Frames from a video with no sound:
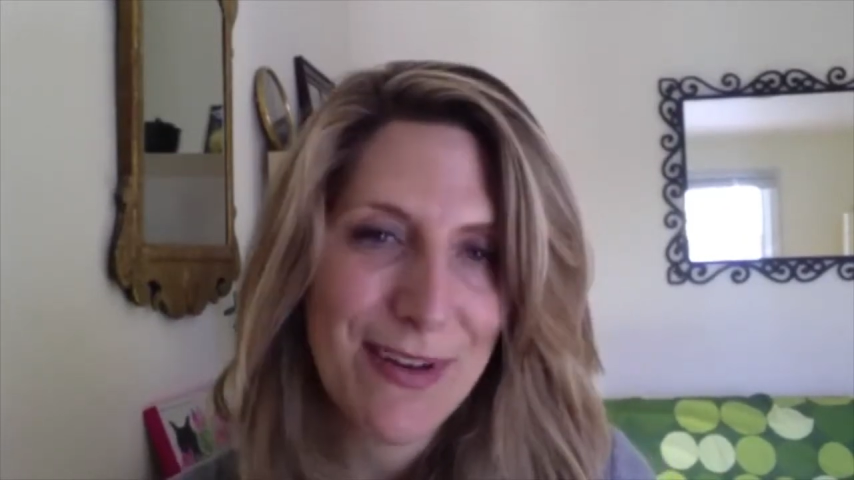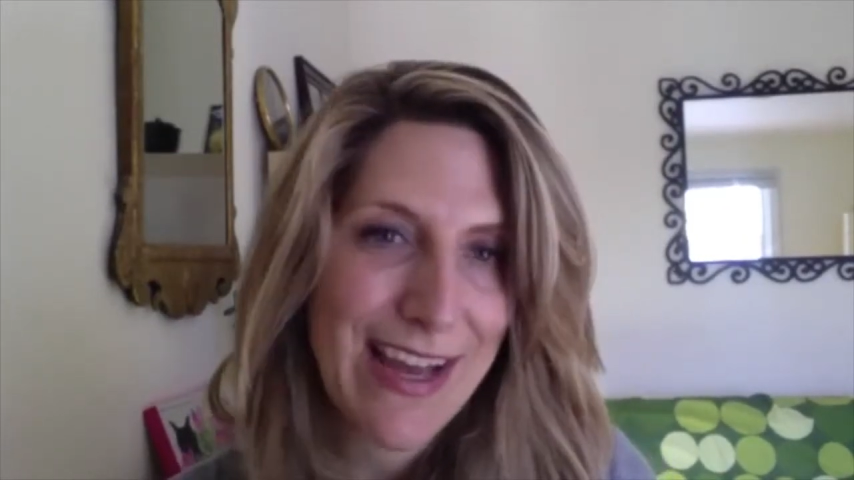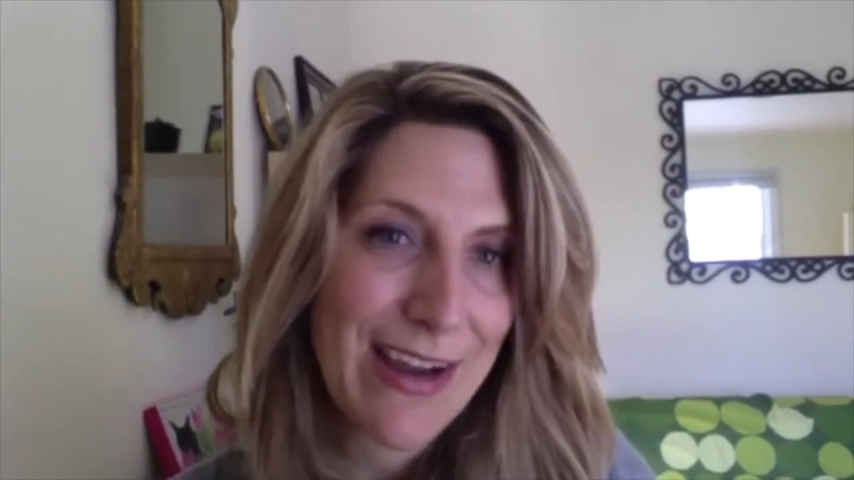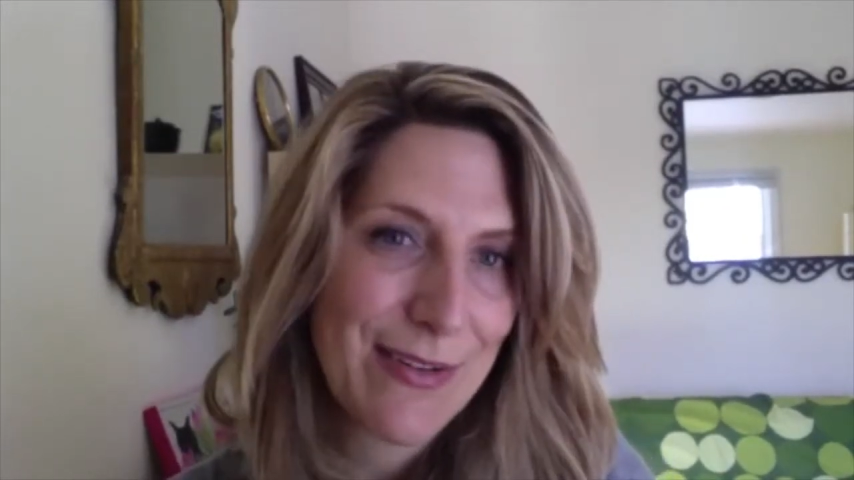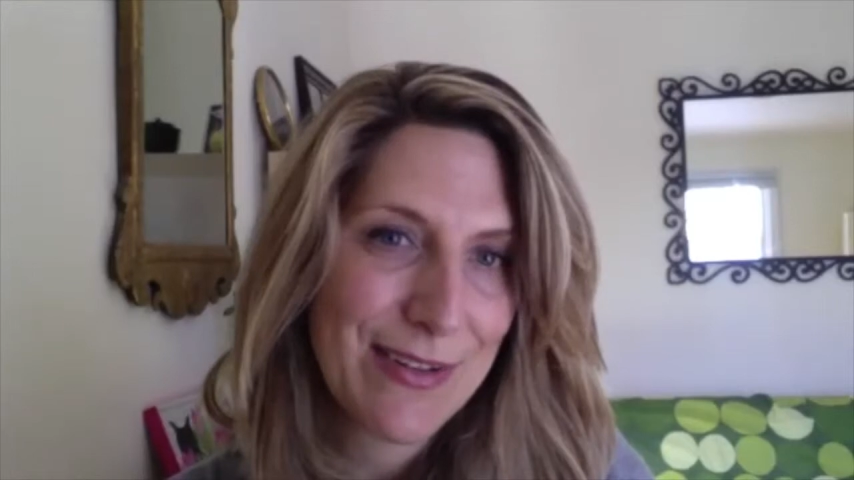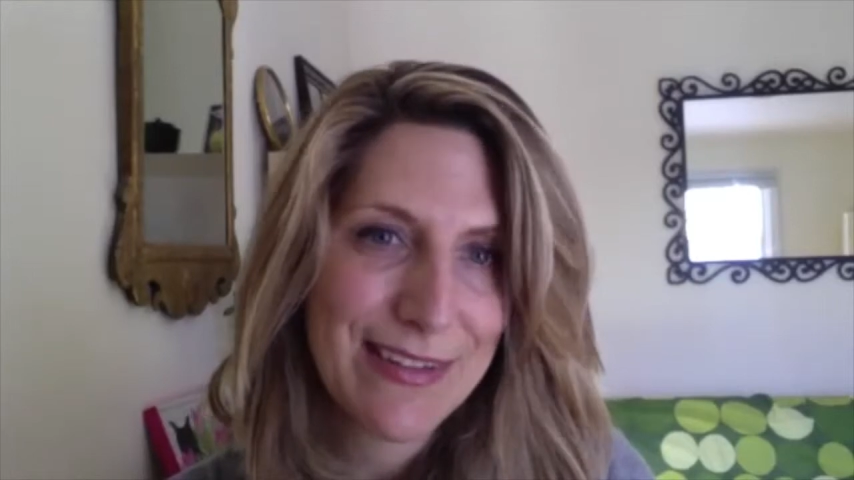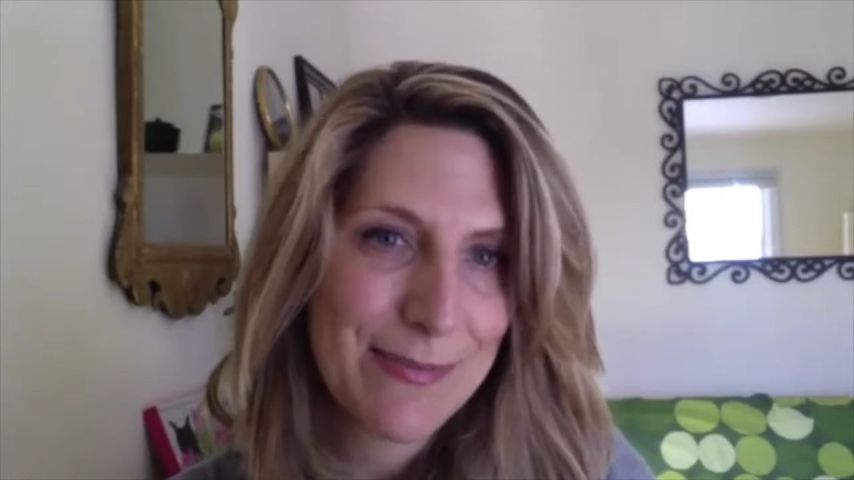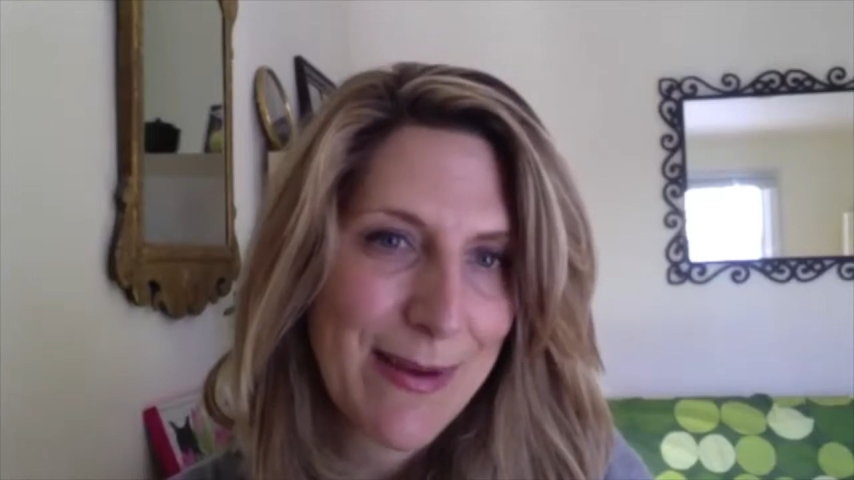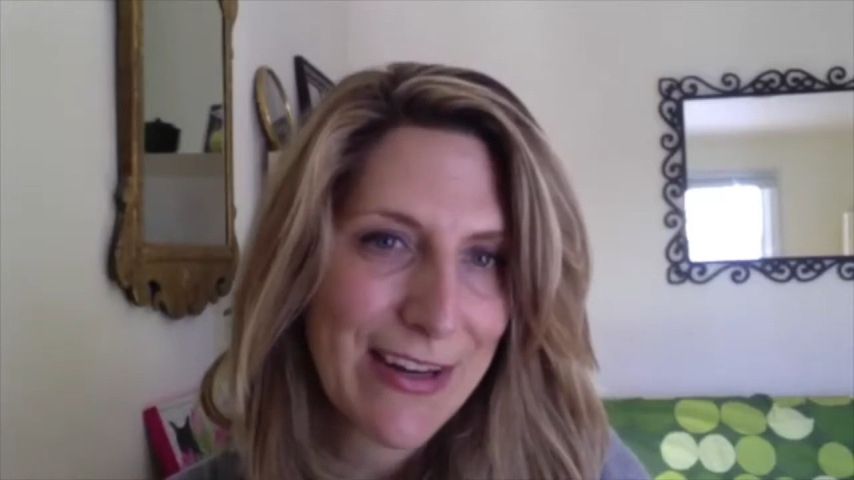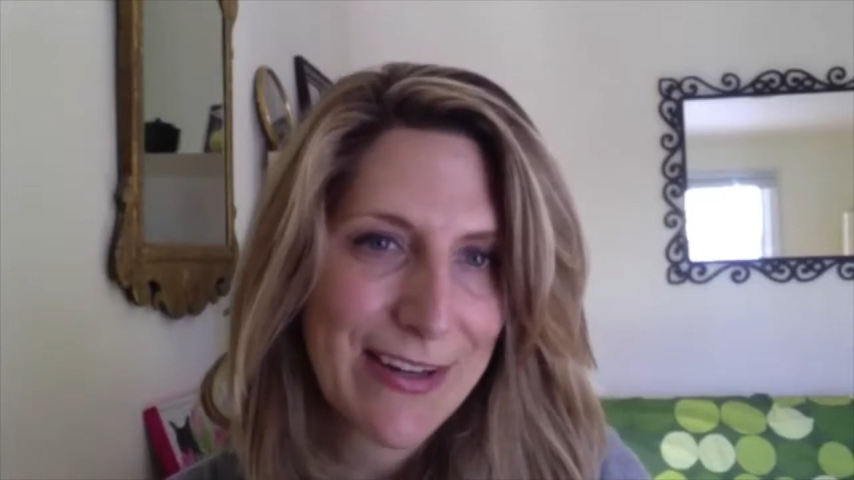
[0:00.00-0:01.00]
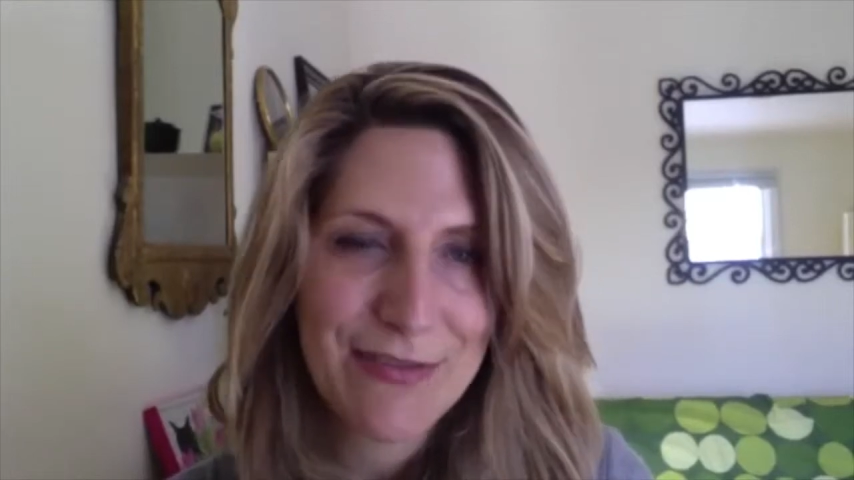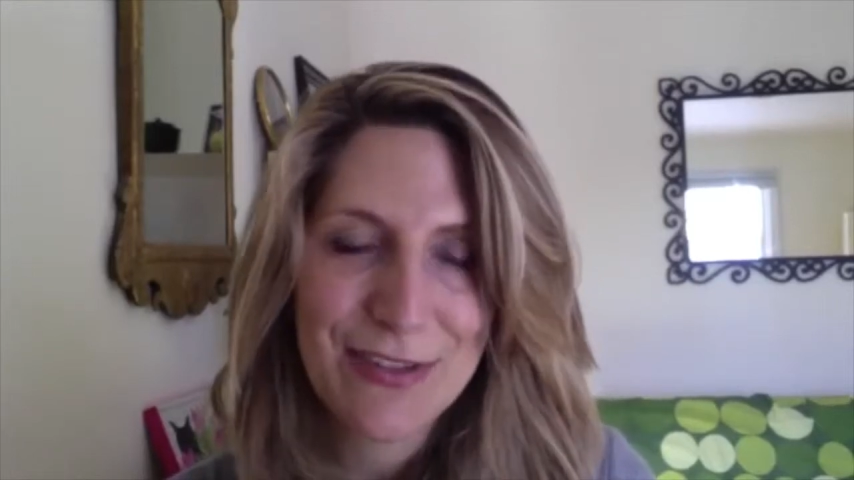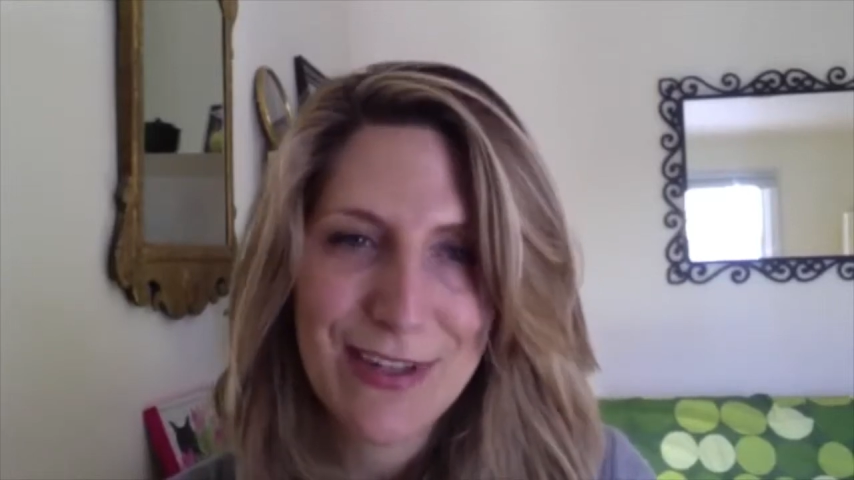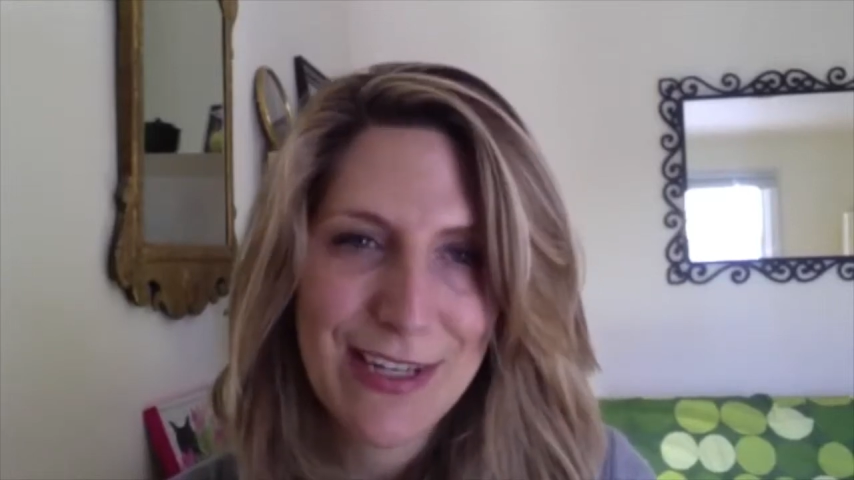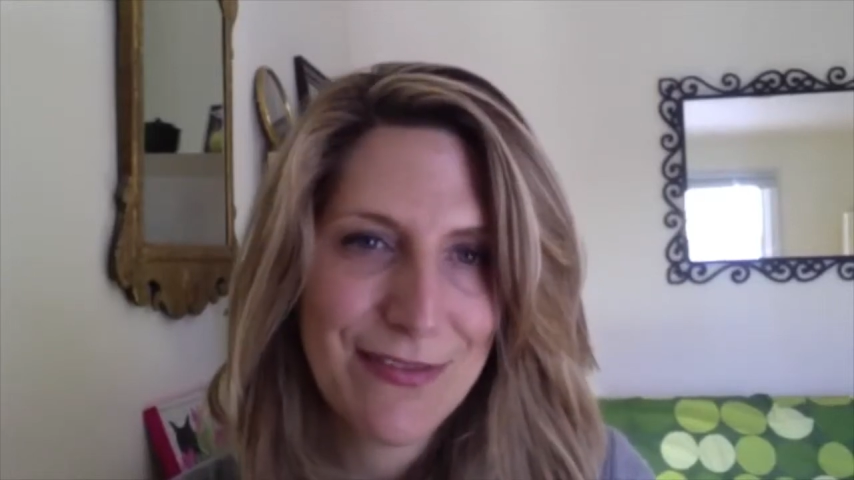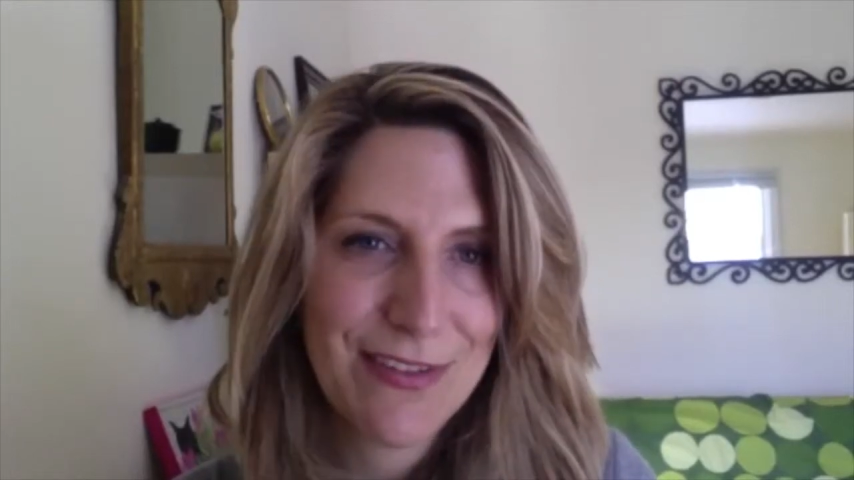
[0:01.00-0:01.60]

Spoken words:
I was inspired after reading